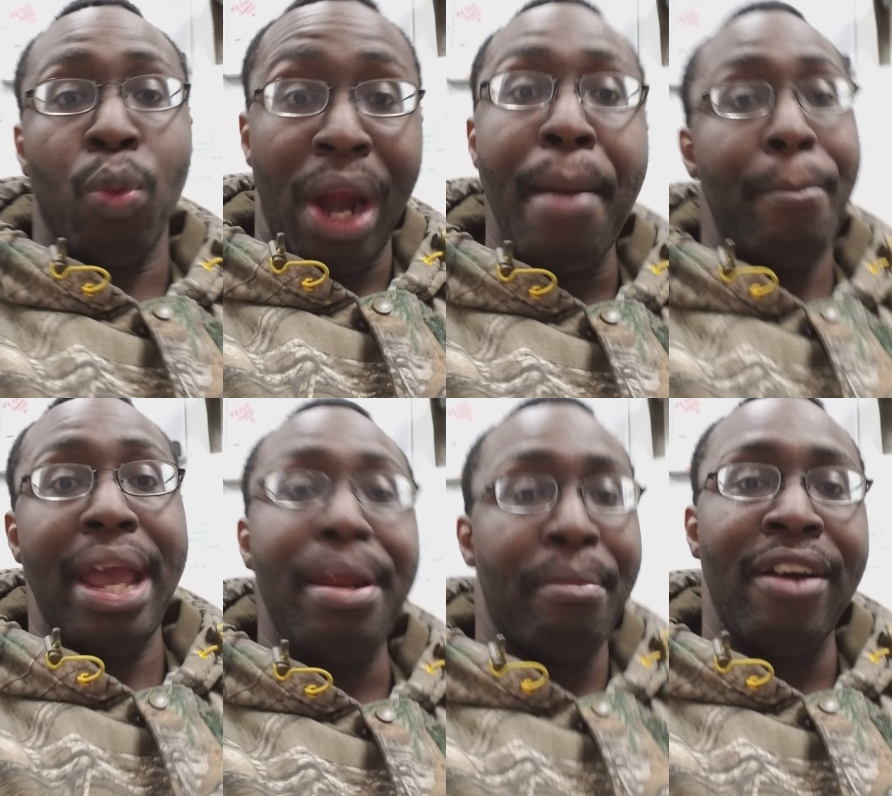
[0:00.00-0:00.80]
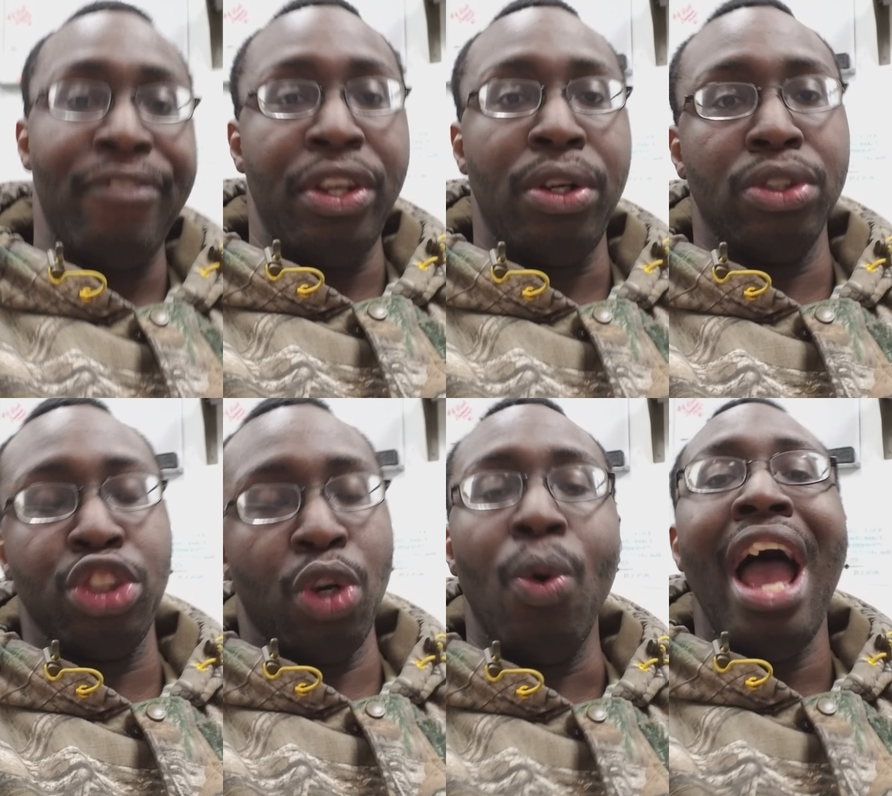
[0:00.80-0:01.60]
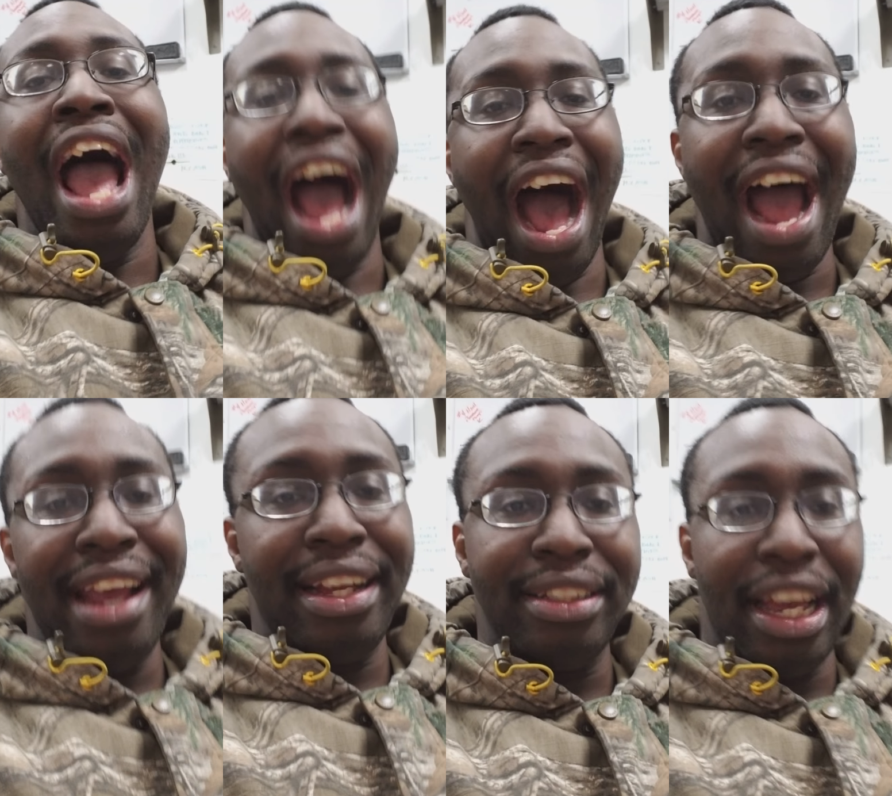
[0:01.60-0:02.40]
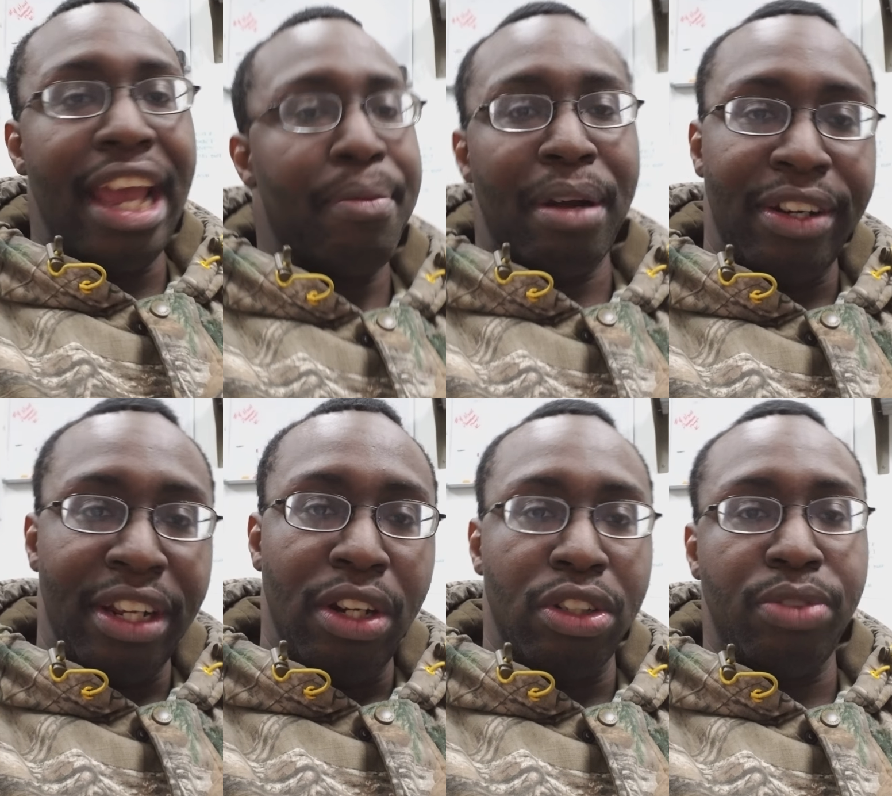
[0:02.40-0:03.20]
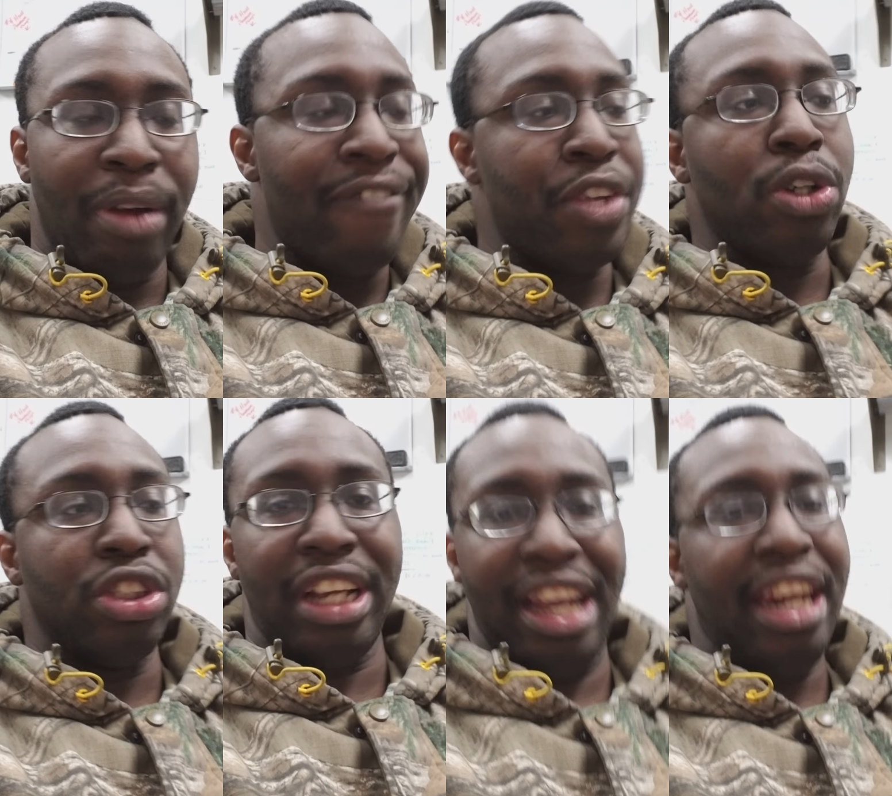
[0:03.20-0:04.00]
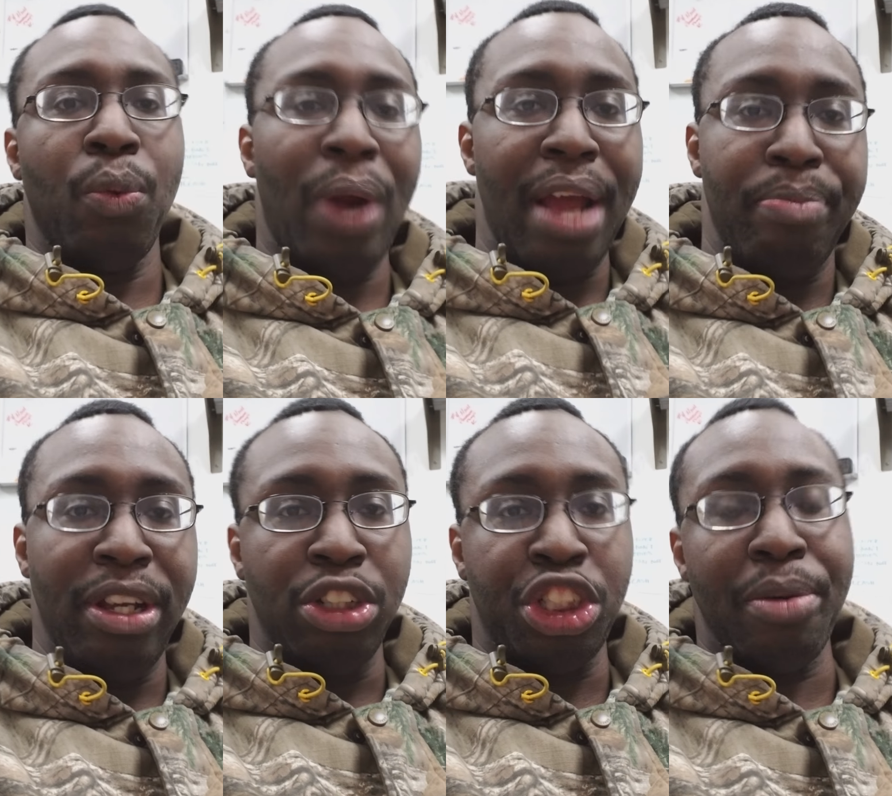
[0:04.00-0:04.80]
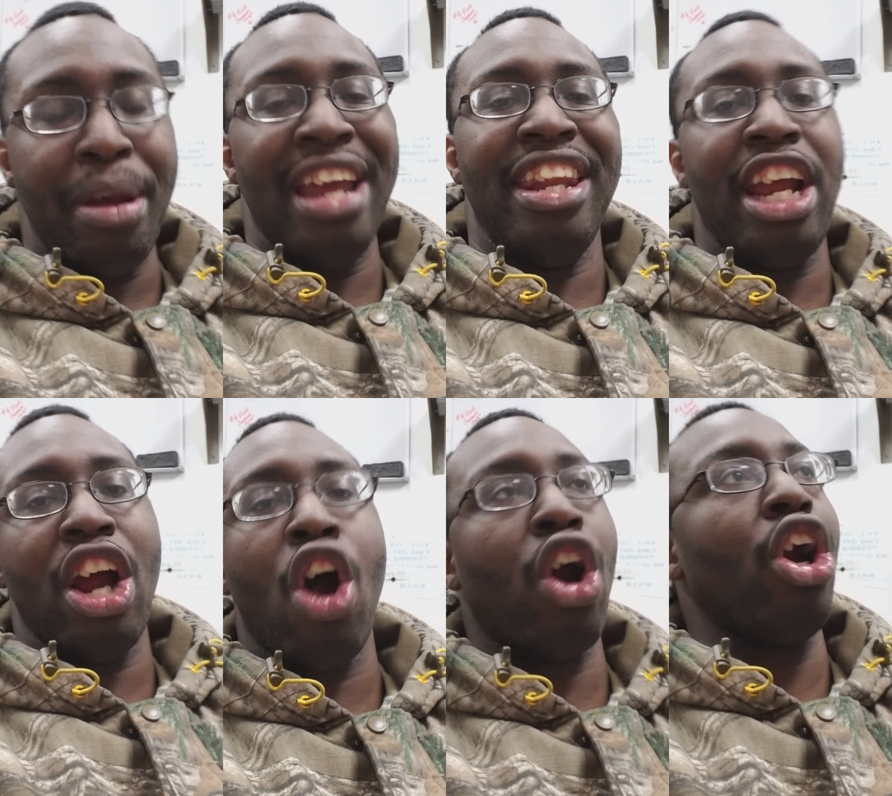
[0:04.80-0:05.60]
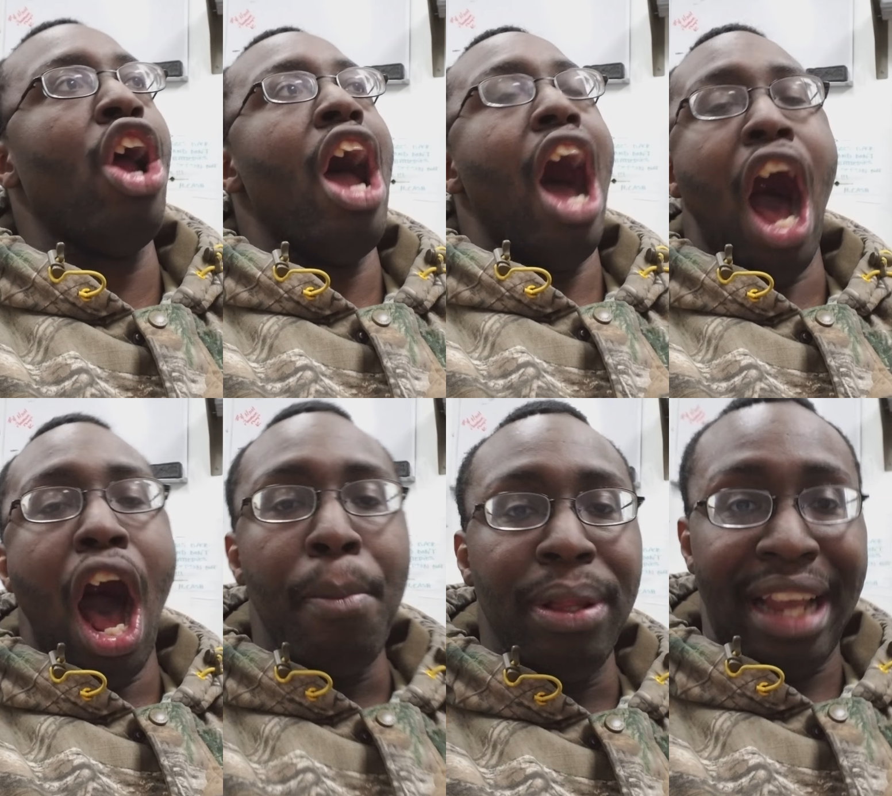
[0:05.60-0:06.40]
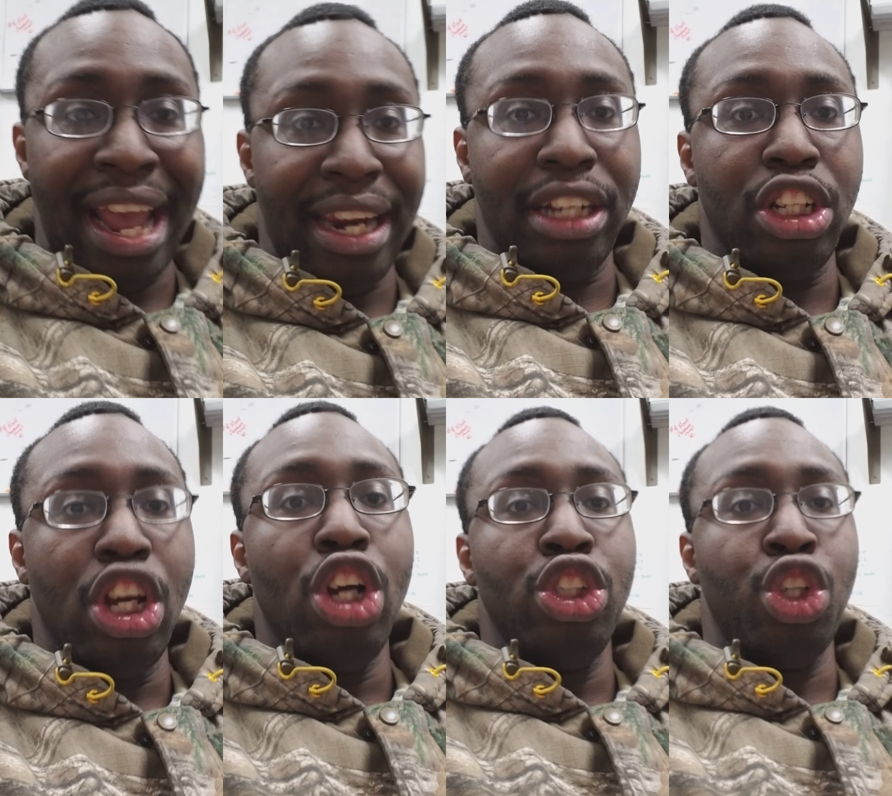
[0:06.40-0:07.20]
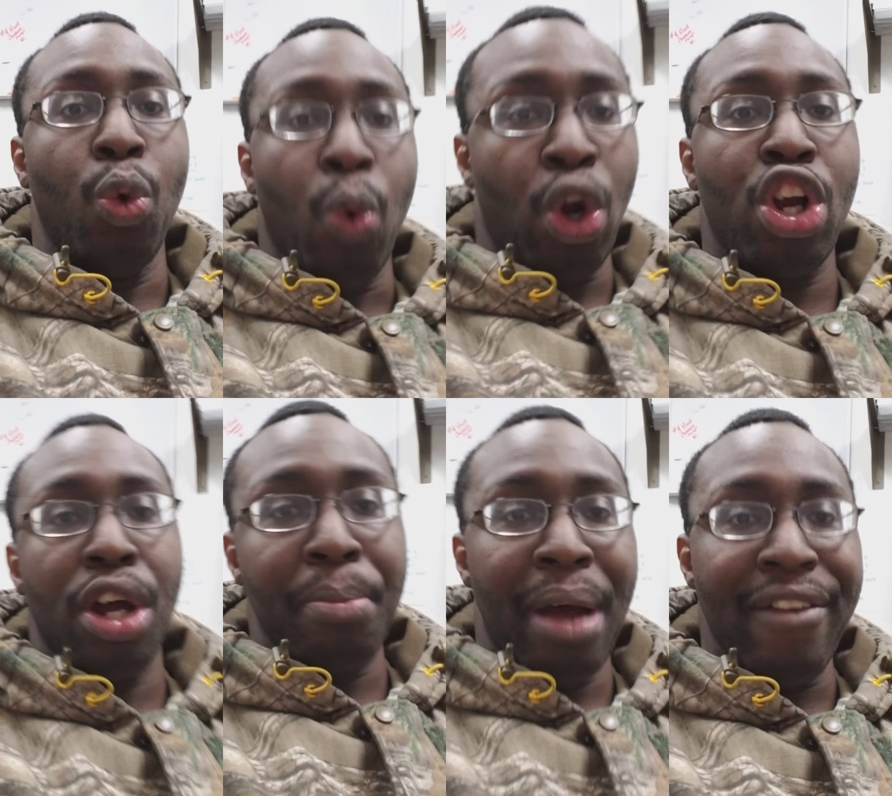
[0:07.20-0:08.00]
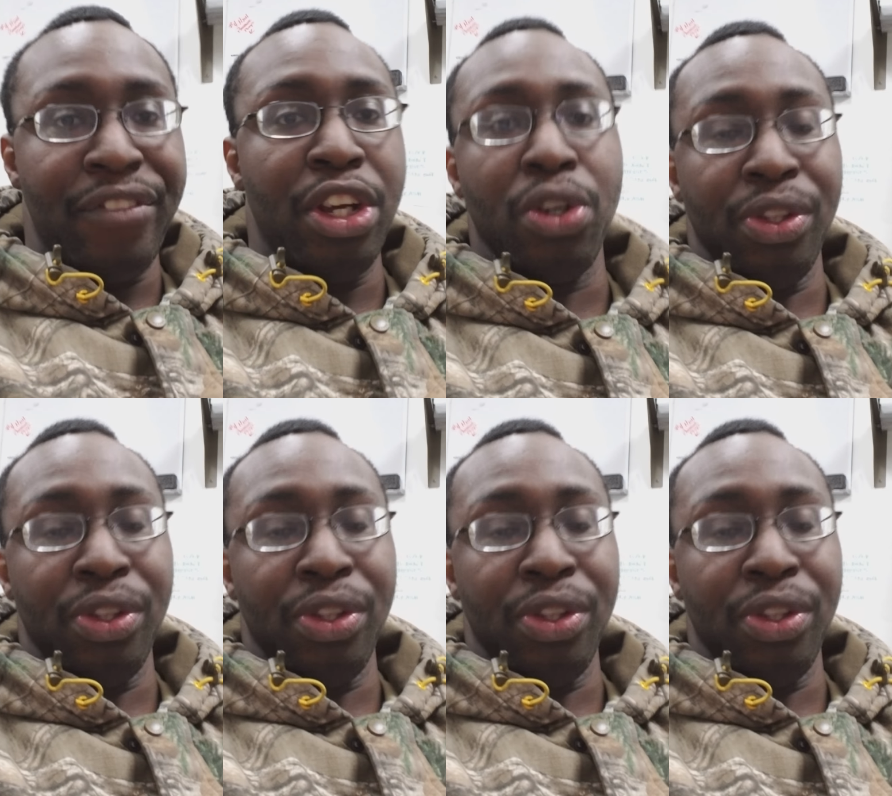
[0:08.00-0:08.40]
Ram made my vehicle. So I can take my vehicle to any Ram dealership, and they are obligated to work on my vehicle.